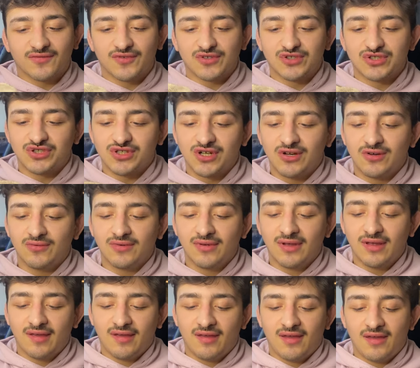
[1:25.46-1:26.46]
for show,
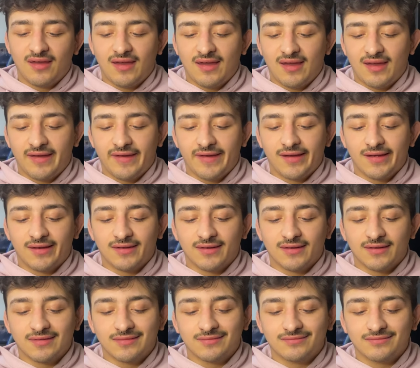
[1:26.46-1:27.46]

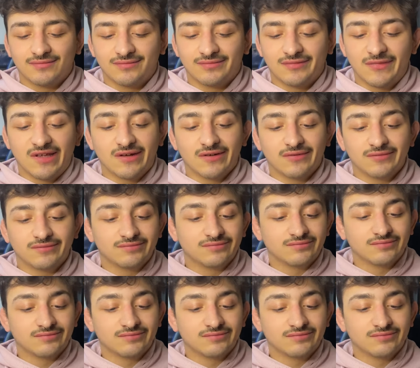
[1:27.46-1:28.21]
and, you know,